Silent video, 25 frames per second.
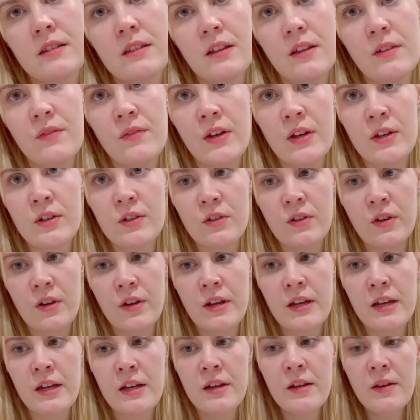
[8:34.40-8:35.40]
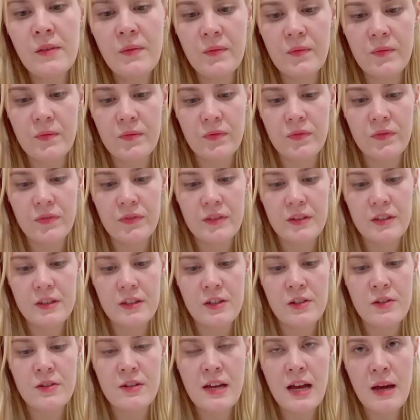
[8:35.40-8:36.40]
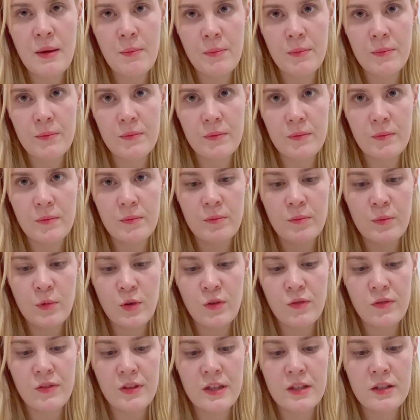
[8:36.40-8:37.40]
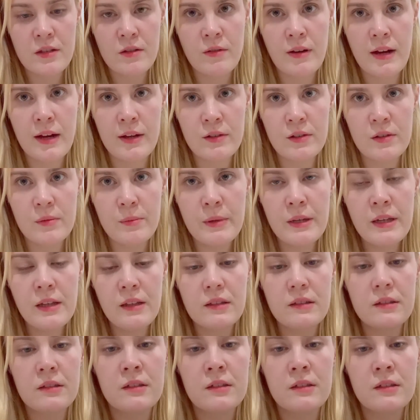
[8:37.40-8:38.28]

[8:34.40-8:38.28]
Velcro here. So you can move these around a bit.